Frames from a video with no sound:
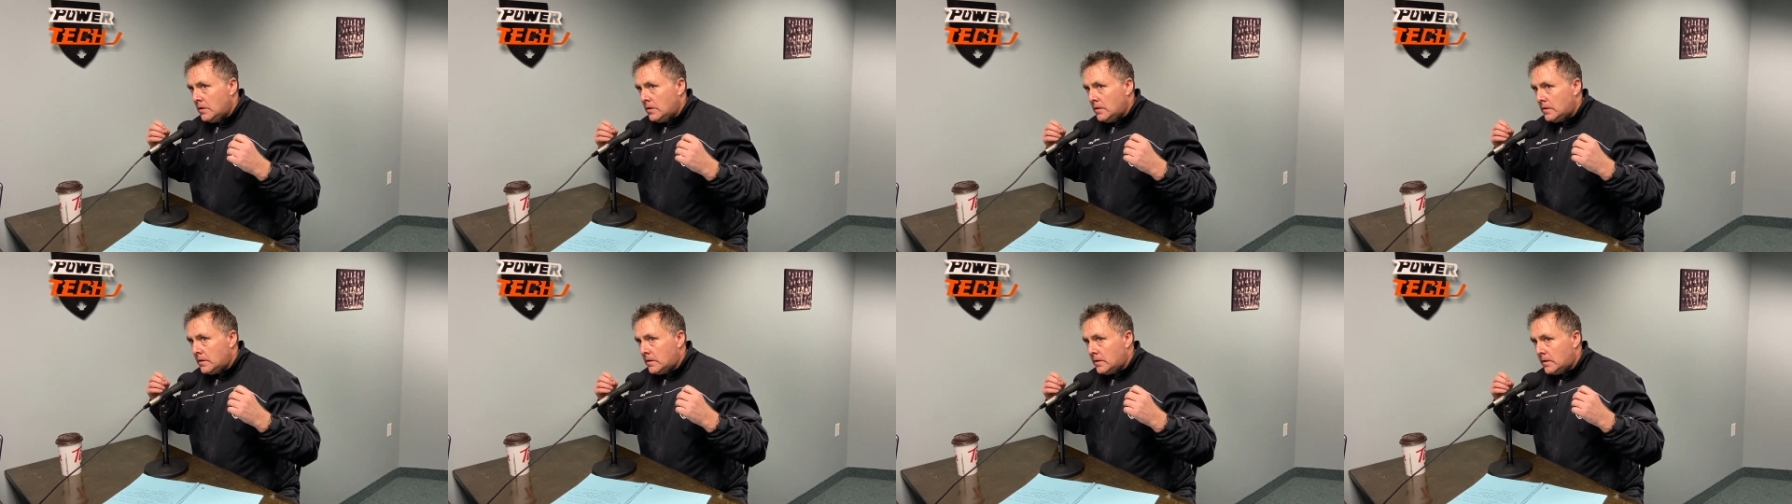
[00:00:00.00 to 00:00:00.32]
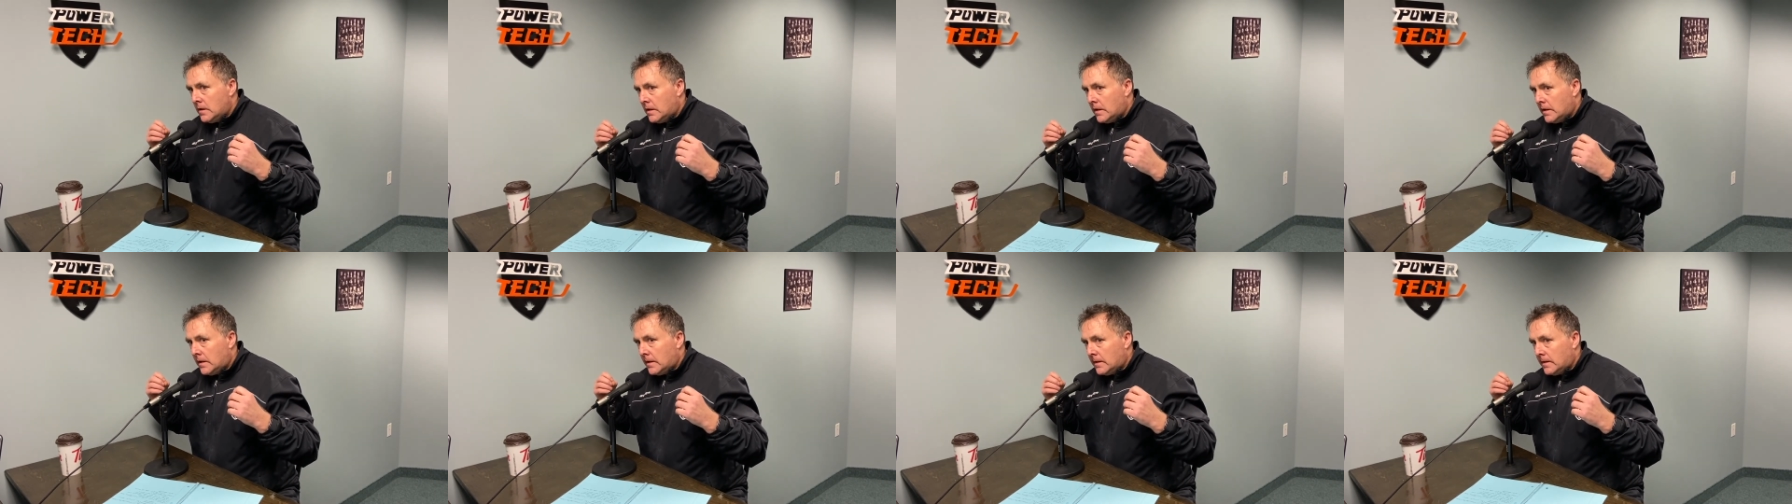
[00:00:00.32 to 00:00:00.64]

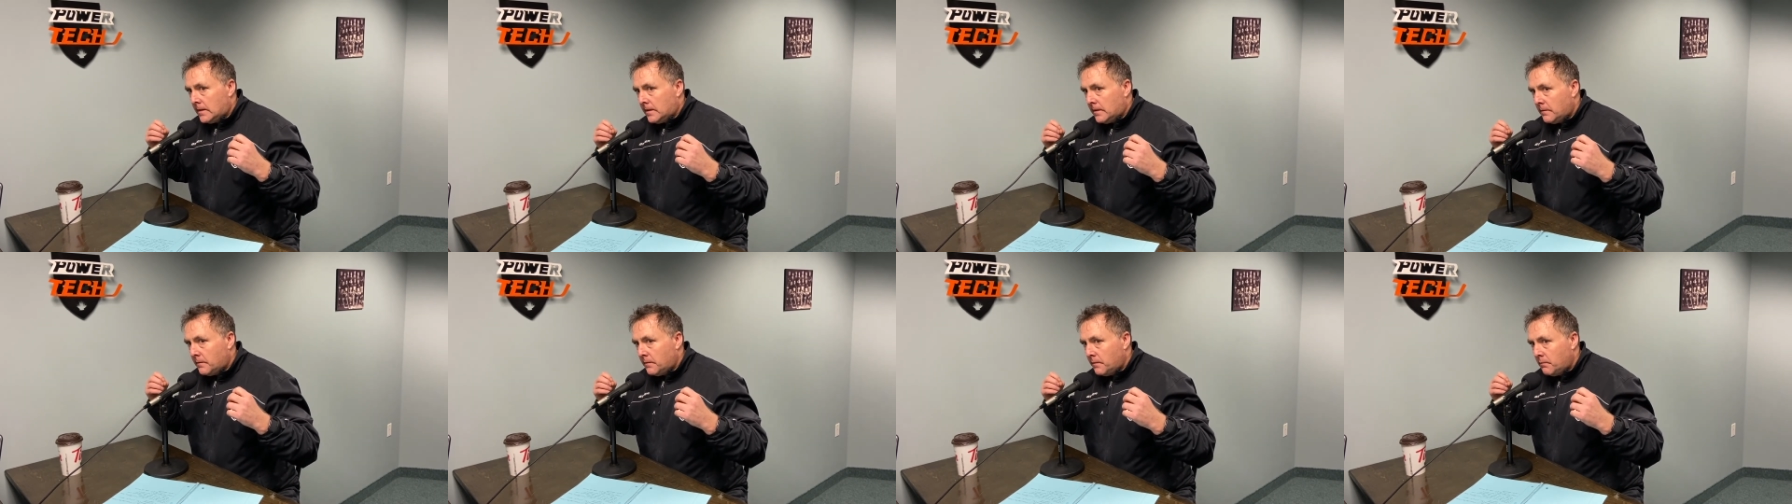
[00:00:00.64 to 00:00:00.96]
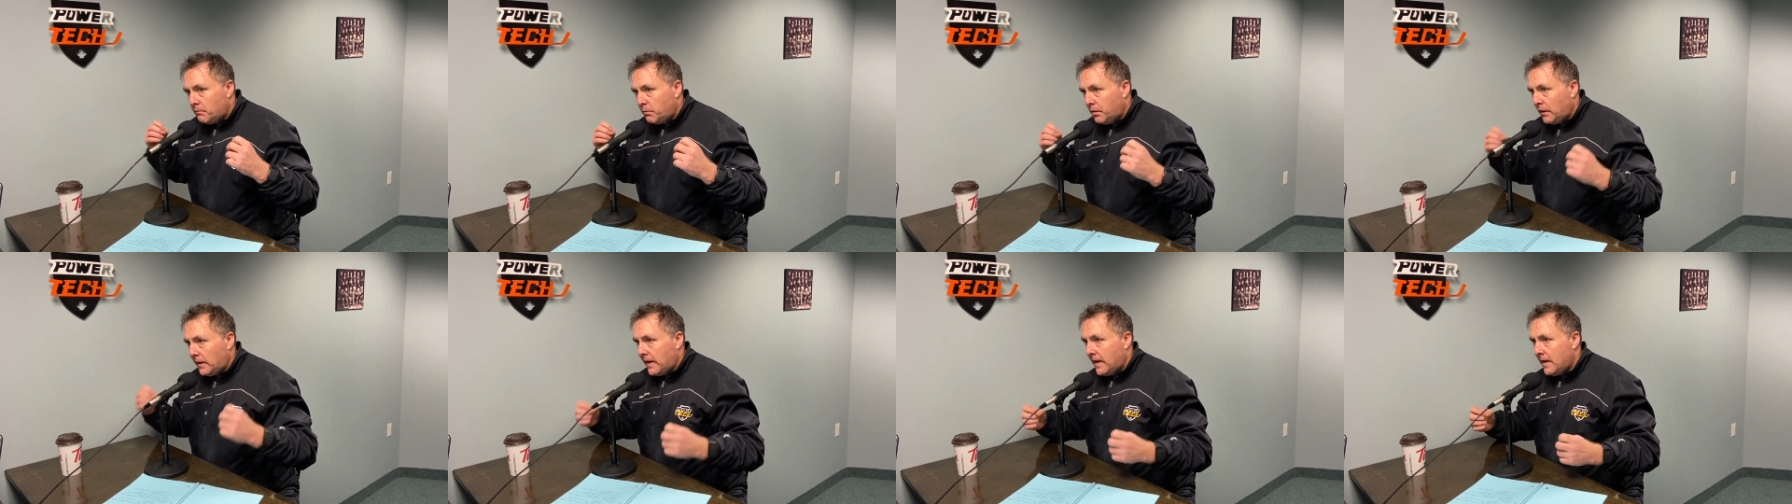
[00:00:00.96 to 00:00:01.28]

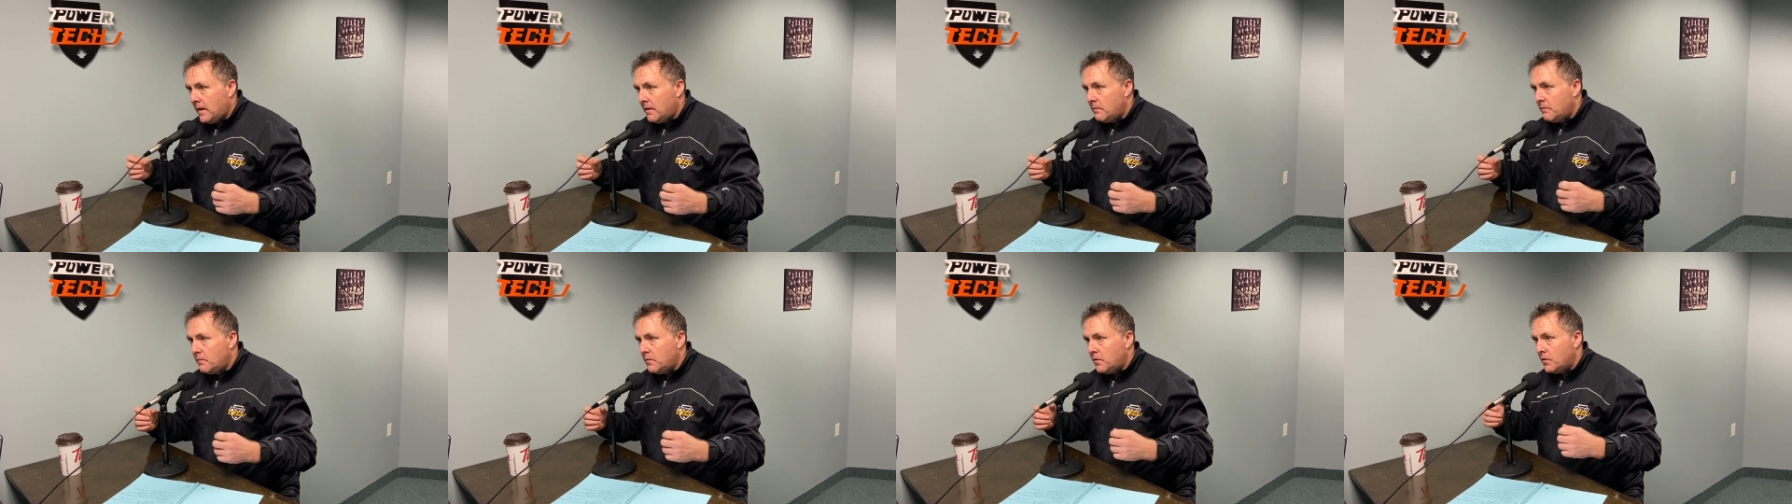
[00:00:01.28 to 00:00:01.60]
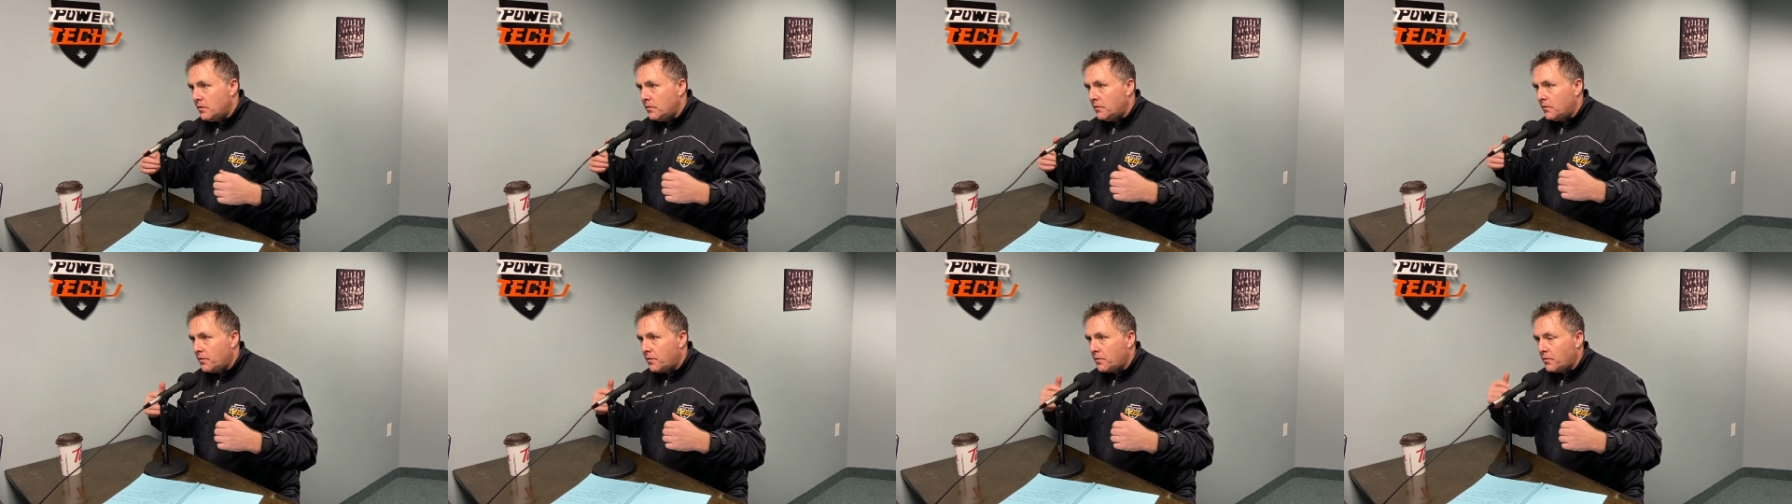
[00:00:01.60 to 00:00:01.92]
blame? Do
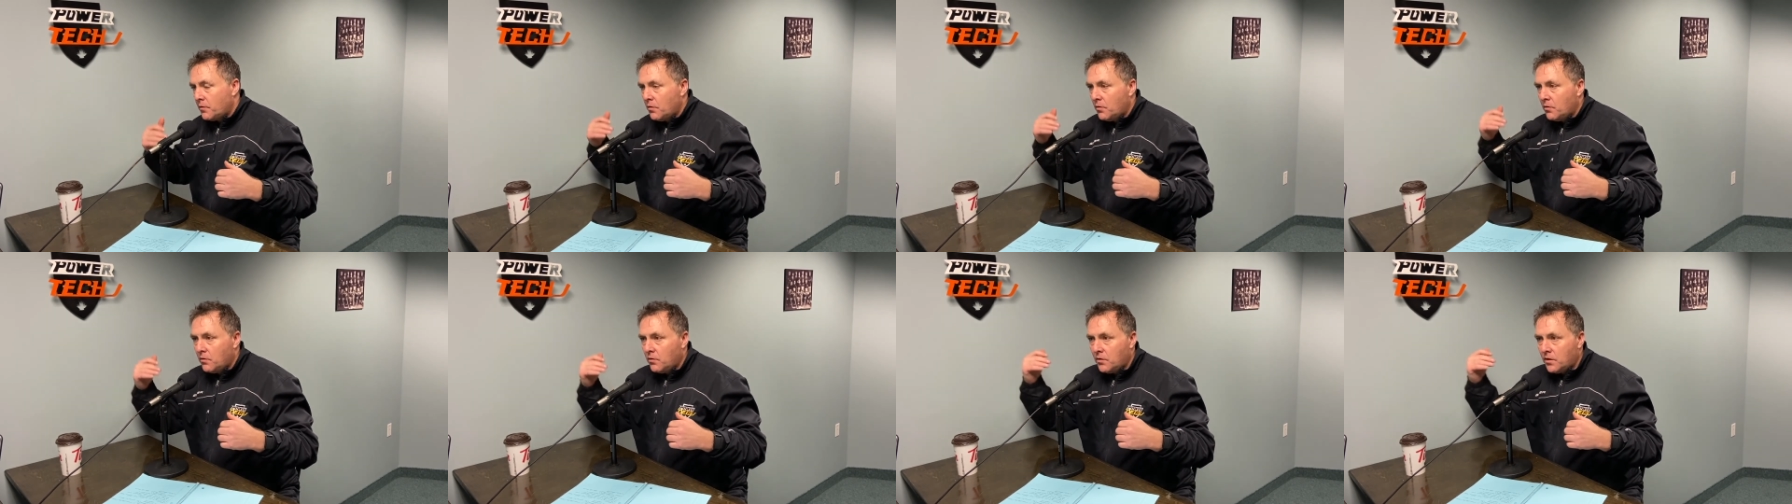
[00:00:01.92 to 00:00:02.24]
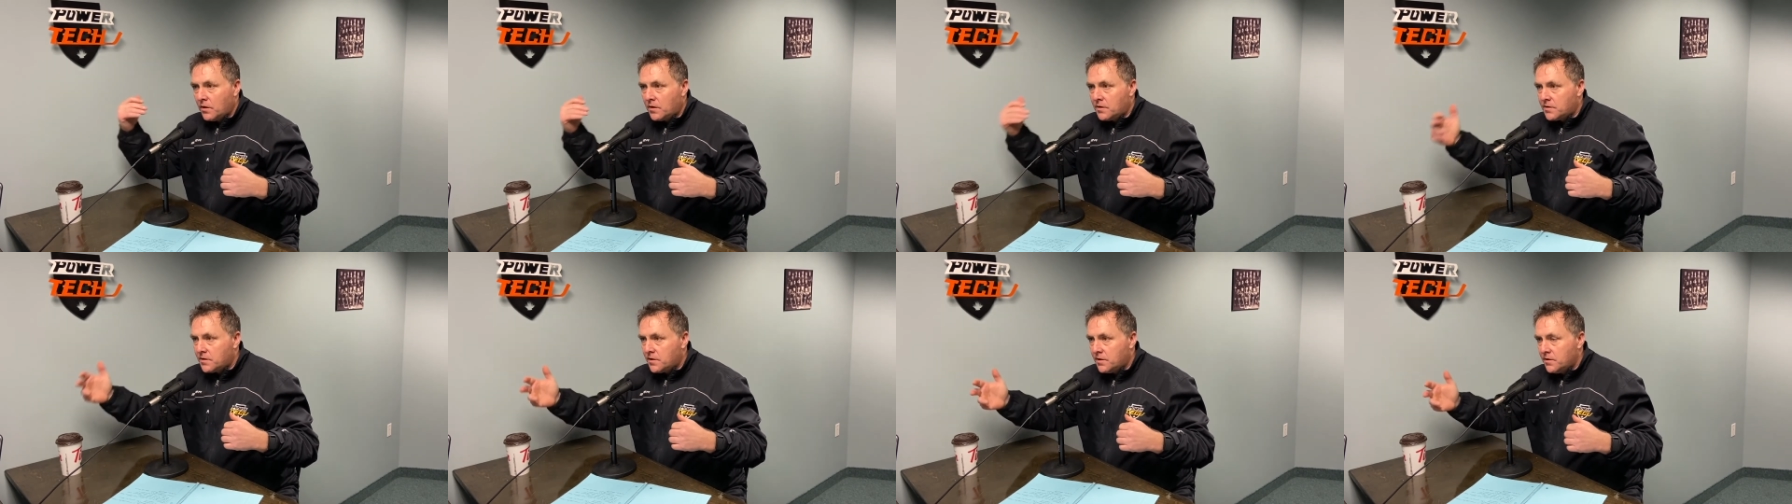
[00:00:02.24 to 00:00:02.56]
you throw
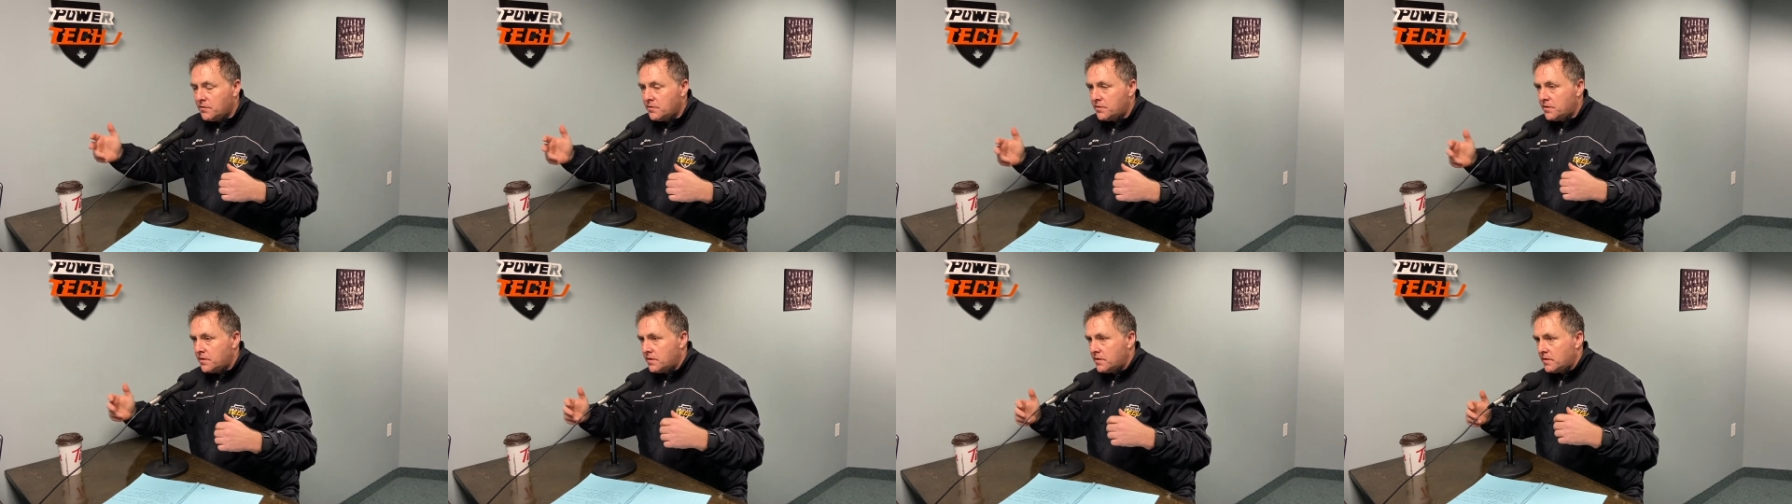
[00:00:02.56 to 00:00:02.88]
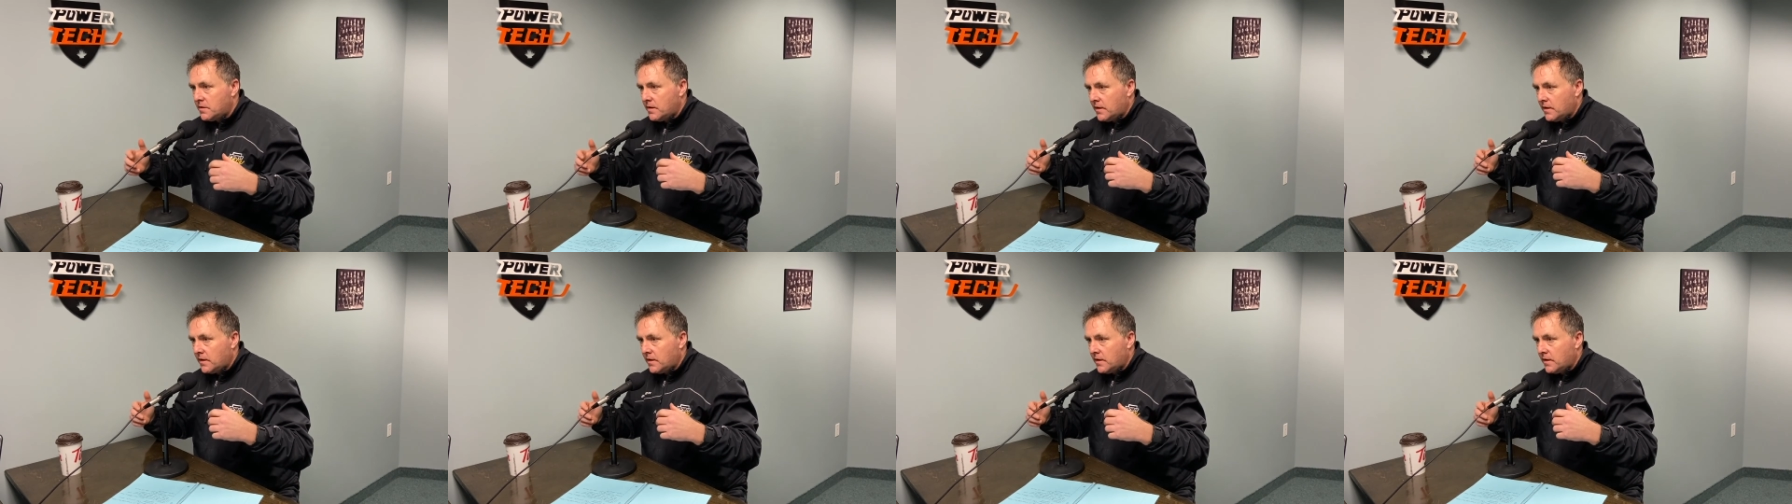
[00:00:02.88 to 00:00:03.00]
excuses?